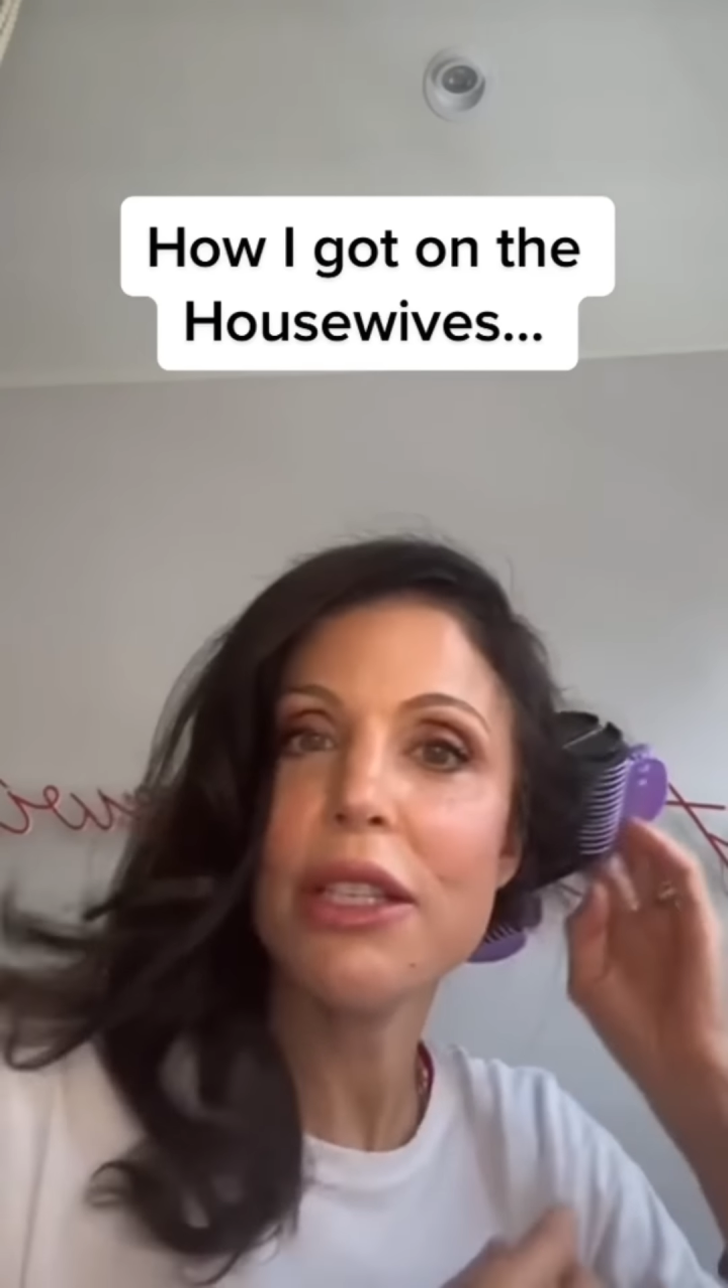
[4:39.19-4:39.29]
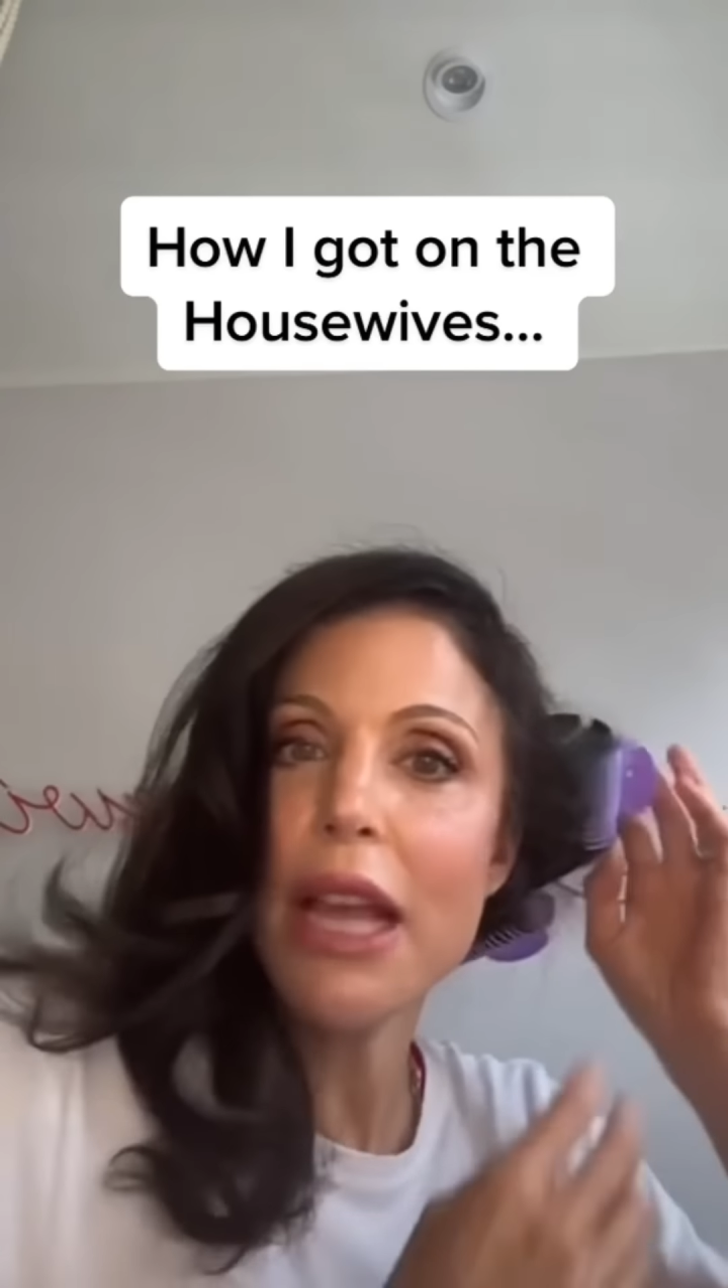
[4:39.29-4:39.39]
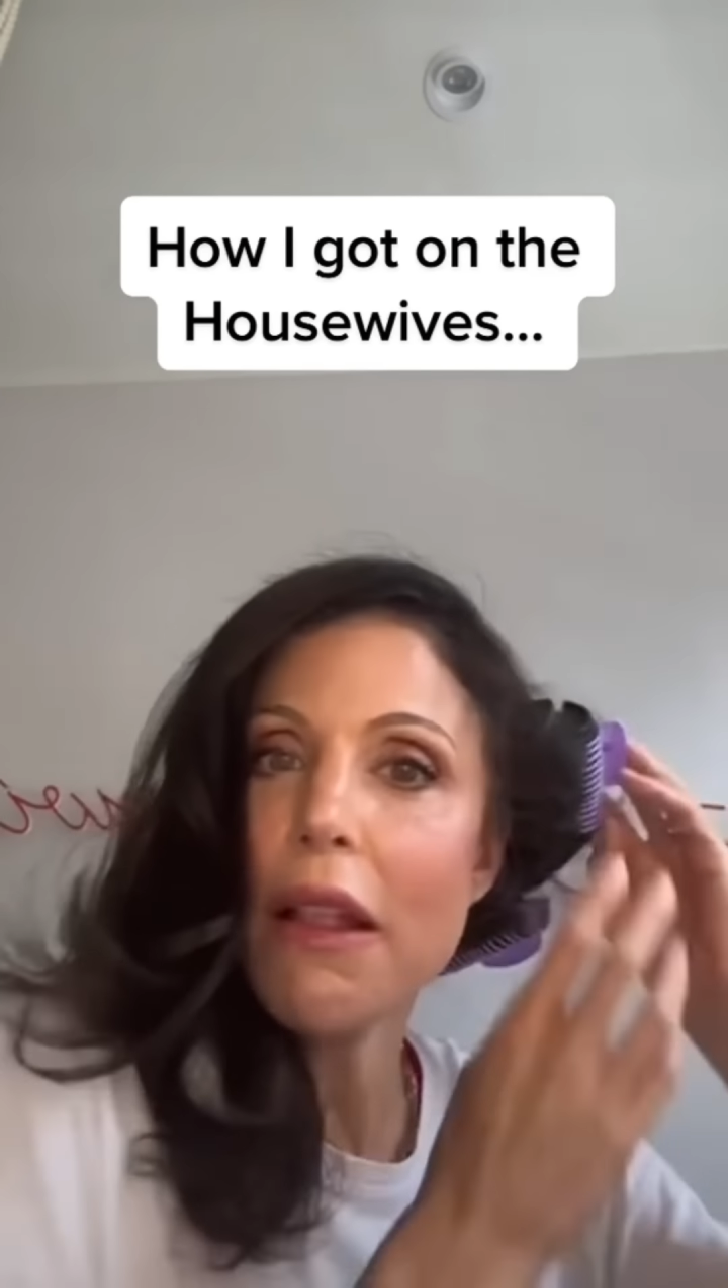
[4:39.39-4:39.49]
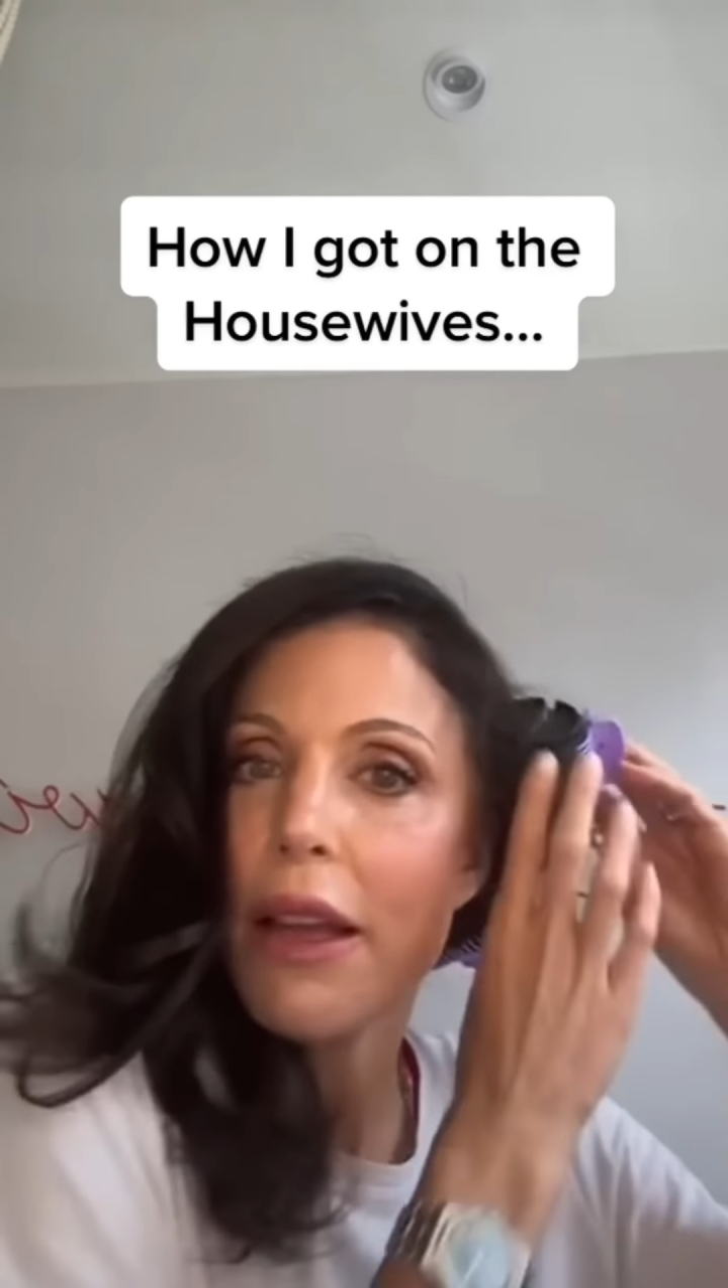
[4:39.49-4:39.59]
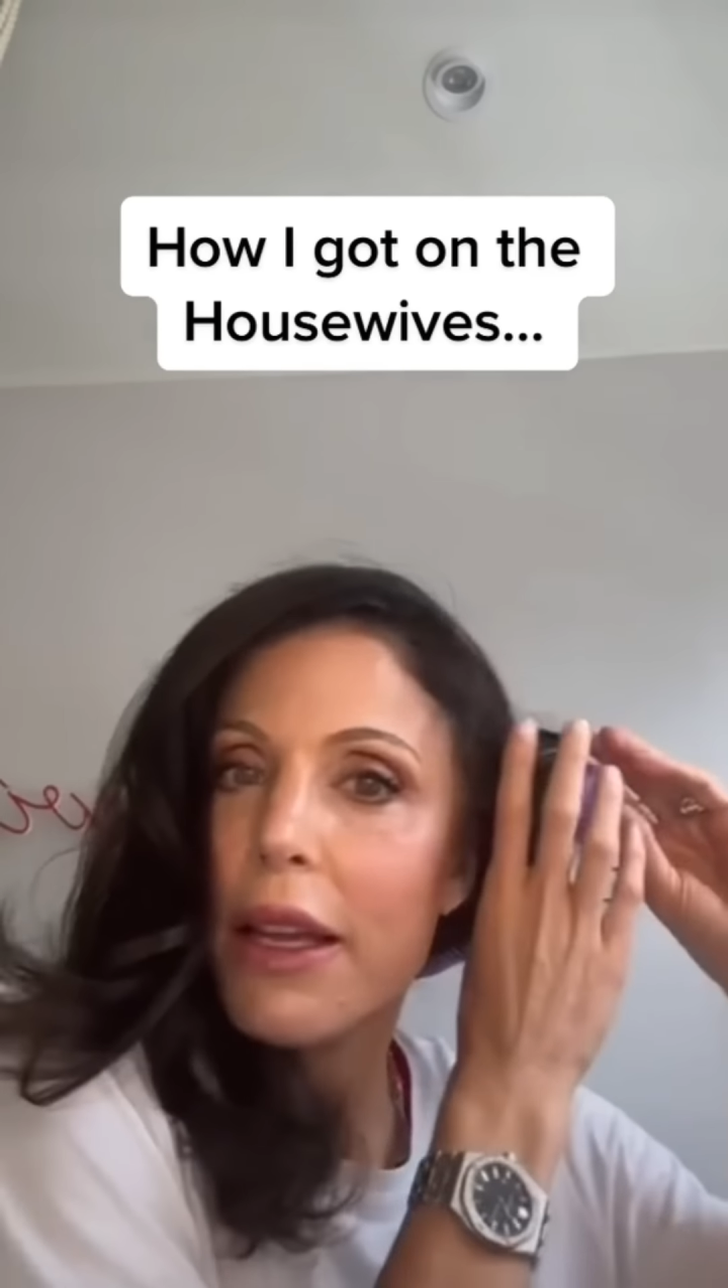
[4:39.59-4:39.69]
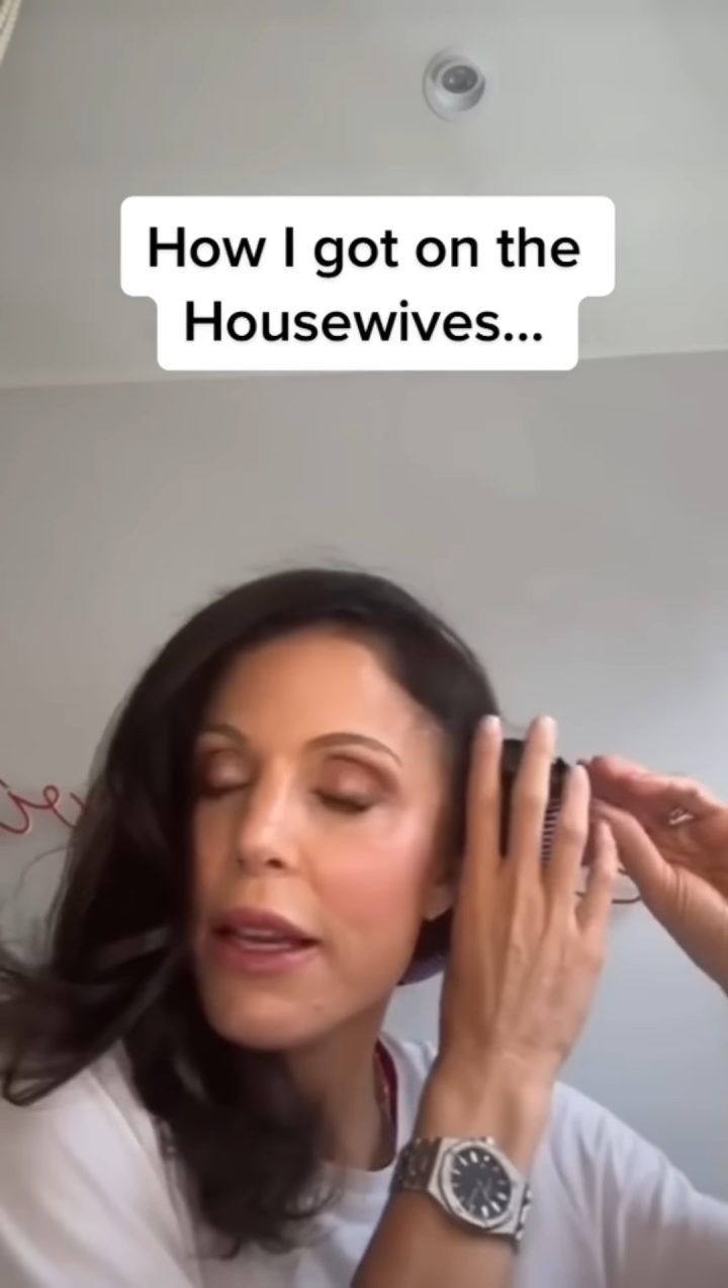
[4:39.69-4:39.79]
selling.